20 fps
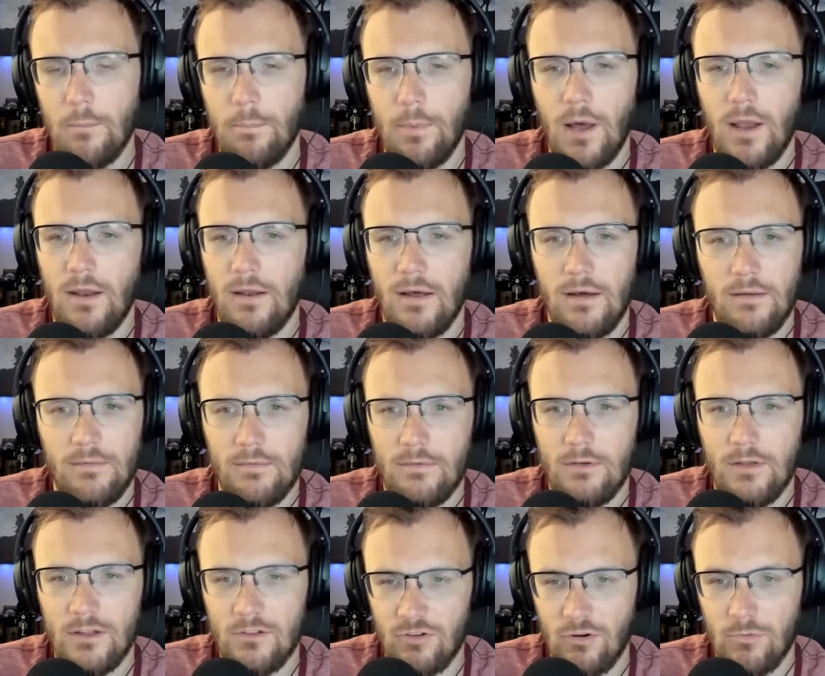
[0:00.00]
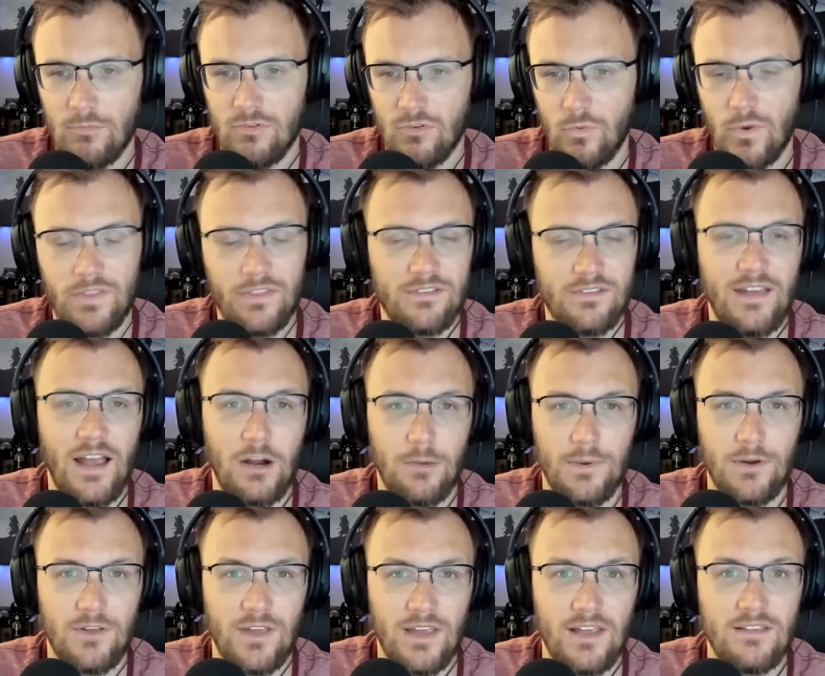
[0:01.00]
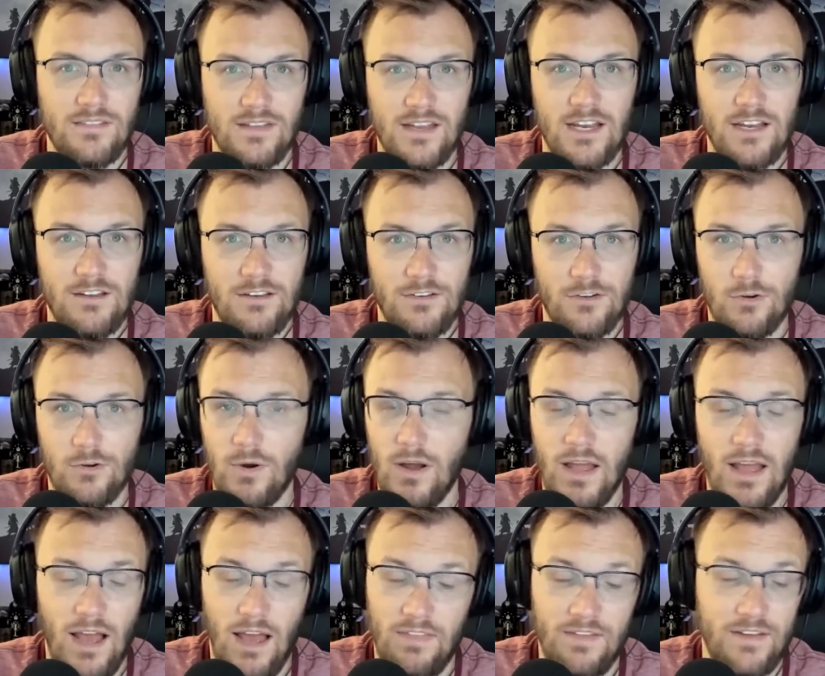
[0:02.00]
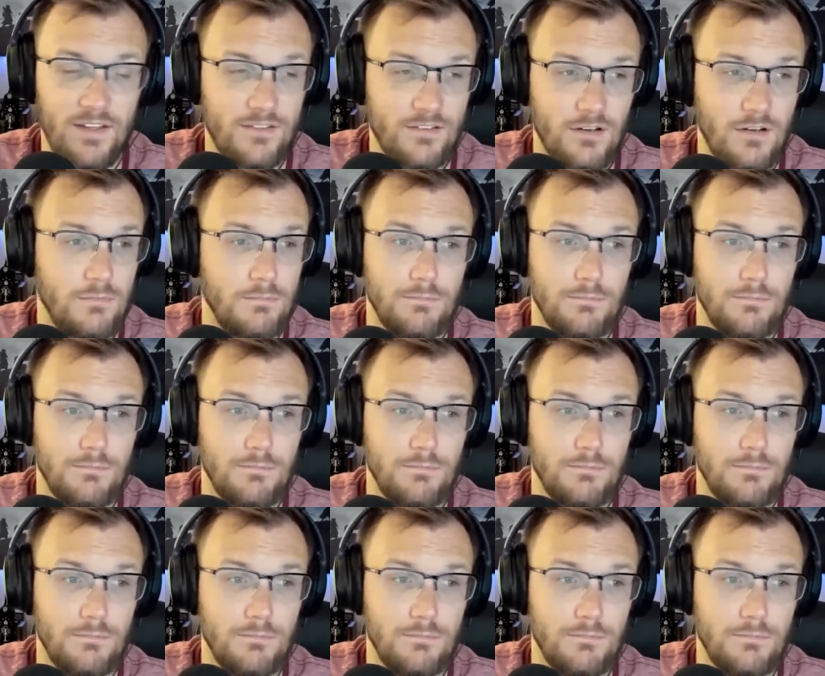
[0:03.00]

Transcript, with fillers: But in terms of what the Sacramento Kings needed to do, I think it's